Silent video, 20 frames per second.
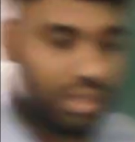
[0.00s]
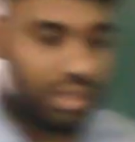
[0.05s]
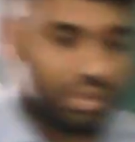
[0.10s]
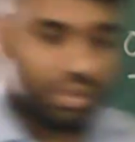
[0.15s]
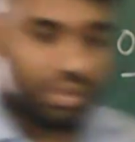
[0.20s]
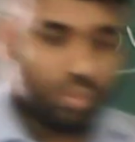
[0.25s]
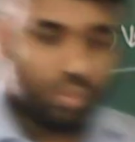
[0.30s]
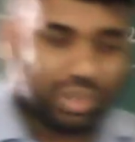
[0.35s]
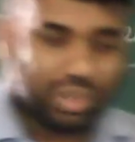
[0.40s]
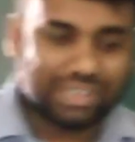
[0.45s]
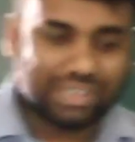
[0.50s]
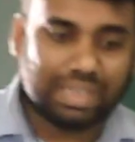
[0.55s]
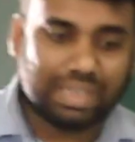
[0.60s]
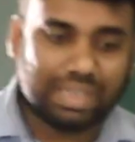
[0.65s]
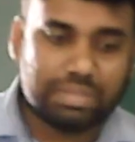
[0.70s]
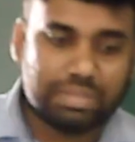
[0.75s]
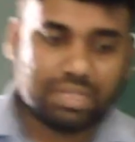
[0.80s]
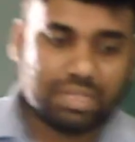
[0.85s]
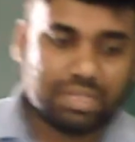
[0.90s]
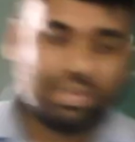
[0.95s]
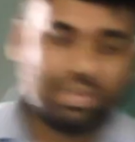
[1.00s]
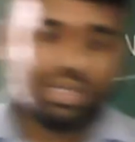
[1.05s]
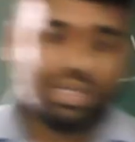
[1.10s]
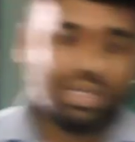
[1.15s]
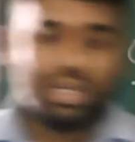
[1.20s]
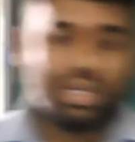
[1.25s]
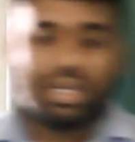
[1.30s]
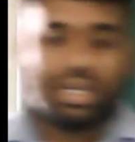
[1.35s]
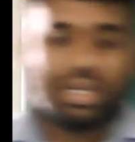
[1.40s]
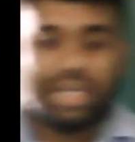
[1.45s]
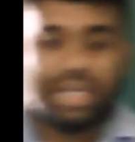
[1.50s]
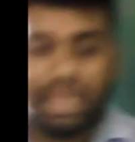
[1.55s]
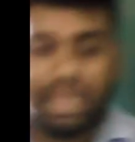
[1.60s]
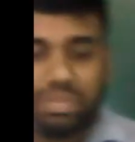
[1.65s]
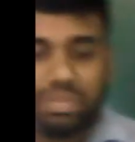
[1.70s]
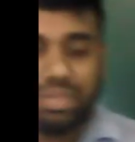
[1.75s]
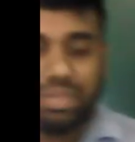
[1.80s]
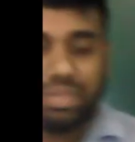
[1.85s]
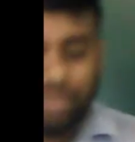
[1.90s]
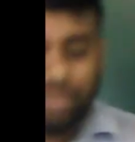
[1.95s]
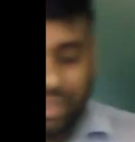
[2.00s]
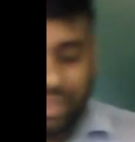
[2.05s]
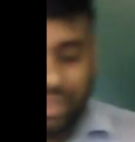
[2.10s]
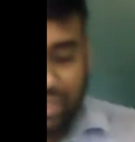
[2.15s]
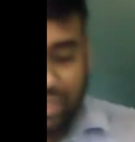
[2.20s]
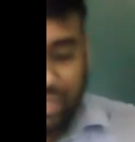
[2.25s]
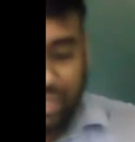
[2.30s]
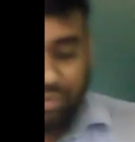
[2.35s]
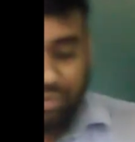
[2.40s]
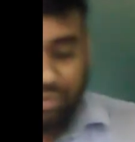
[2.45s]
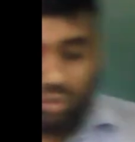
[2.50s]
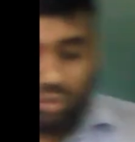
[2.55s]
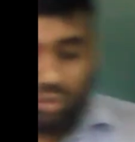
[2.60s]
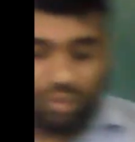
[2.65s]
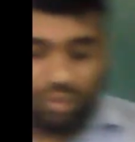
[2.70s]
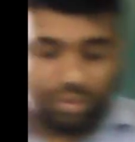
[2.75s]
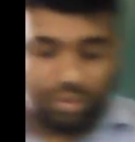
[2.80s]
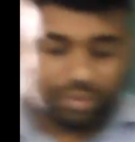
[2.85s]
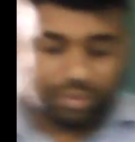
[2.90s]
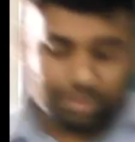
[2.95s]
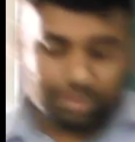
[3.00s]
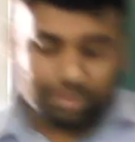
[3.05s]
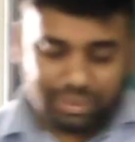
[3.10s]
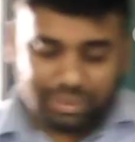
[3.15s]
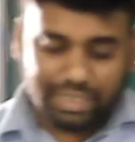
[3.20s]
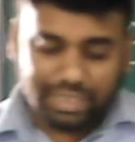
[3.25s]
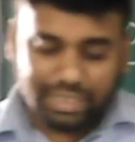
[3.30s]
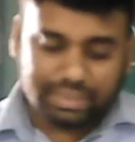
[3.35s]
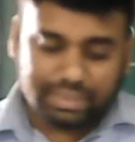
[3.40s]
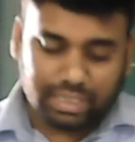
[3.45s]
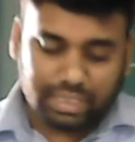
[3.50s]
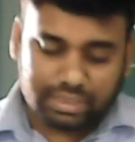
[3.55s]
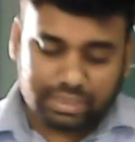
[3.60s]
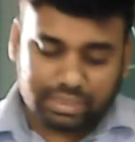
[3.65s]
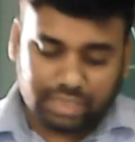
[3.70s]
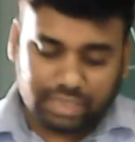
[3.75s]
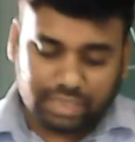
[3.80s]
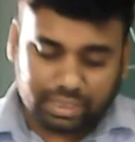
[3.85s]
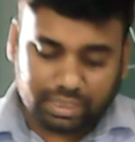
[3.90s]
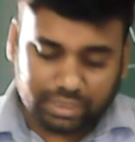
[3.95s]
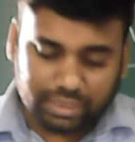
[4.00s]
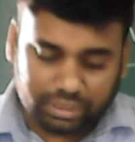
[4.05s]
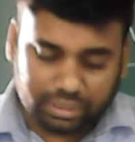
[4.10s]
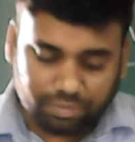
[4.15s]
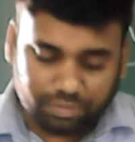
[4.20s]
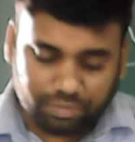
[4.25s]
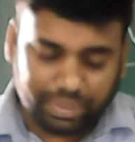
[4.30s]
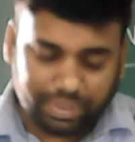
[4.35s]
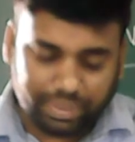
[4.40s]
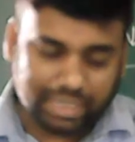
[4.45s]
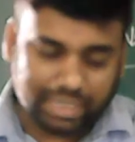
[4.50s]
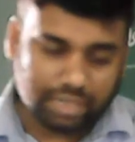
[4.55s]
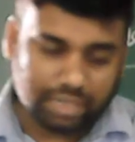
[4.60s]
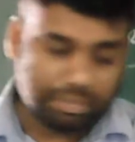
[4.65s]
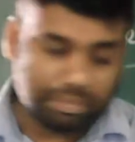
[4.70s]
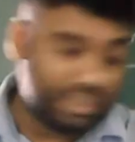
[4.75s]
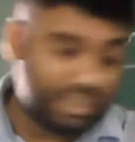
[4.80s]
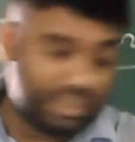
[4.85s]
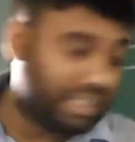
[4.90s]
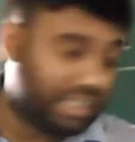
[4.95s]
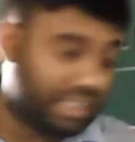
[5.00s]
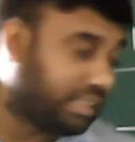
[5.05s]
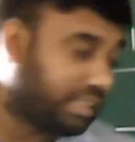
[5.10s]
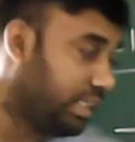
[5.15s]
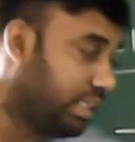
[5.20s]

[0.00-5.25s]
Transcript: What is MCB? MCB means that full form of is miniature circuit breaker, miniature